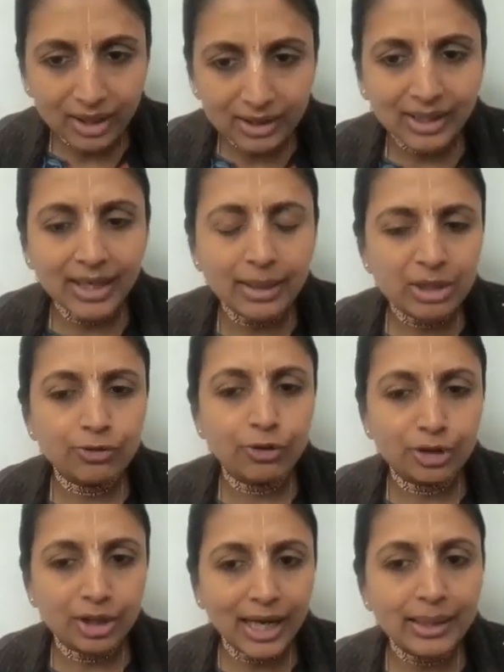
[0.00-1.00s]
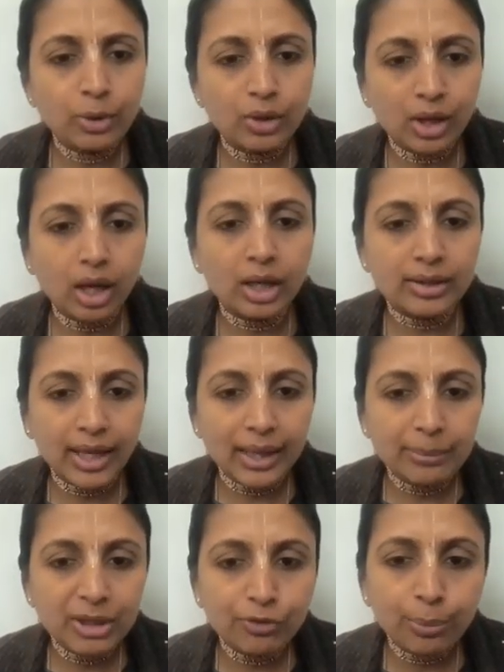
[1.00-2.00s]
Are they aiming for time or are they
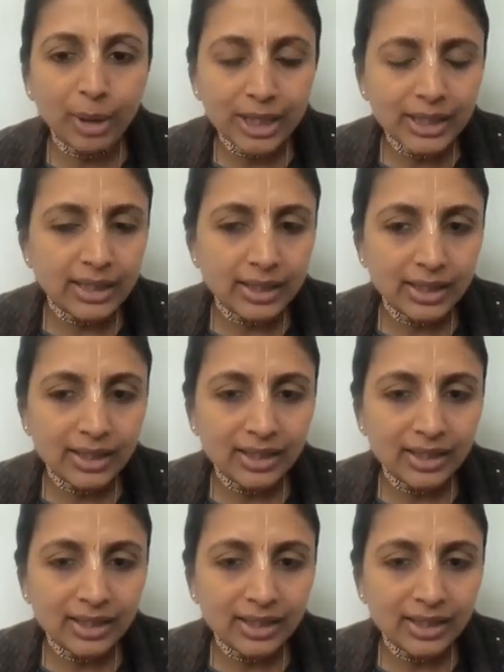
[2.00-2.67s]
aiming for money?